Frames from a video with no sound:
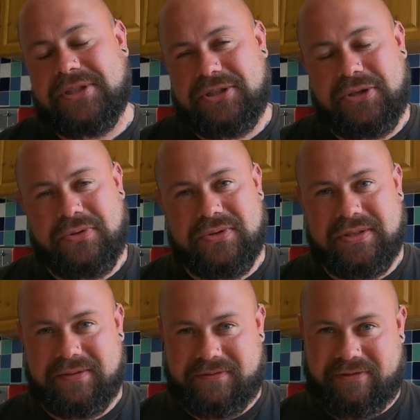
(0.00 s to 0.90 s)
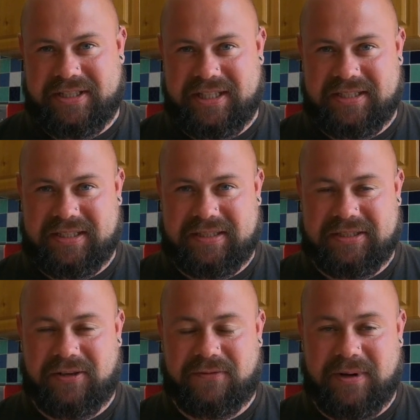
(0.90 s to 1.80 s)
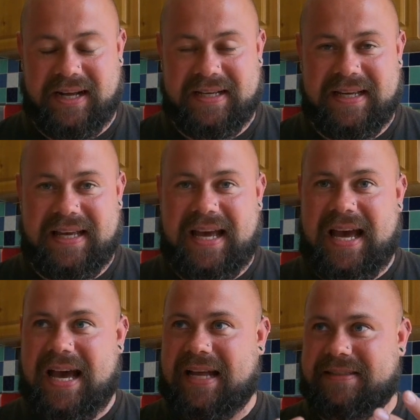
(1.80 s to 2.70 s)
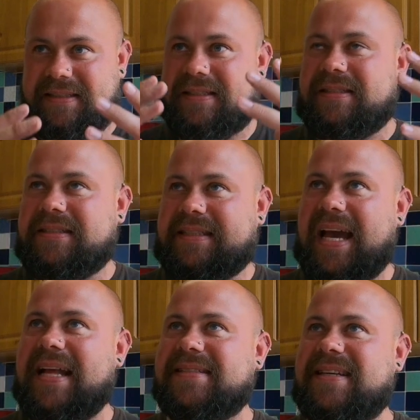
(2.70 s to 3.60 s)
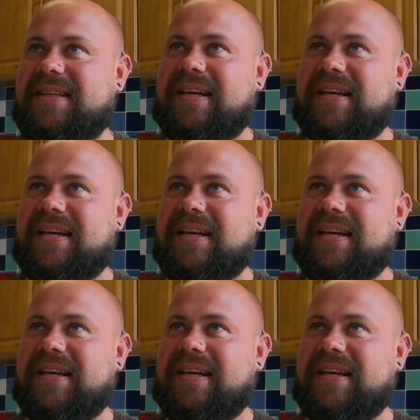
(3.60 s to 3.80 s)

to use 360 software and get